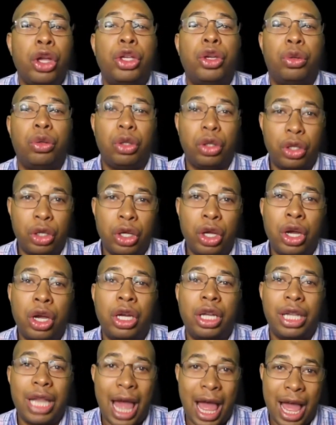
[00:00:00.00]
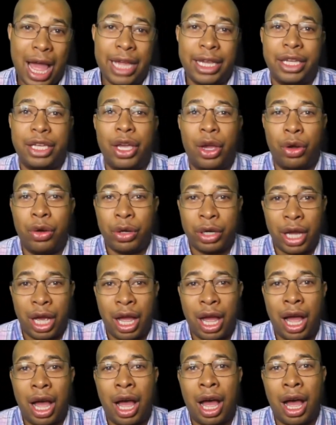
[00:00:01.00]
You look like
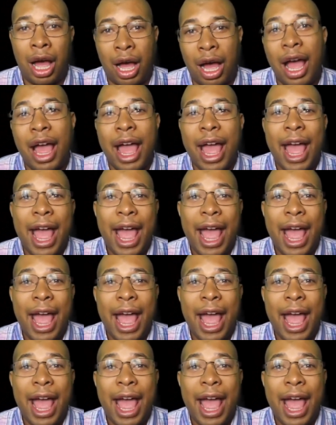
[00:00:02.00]
Yoda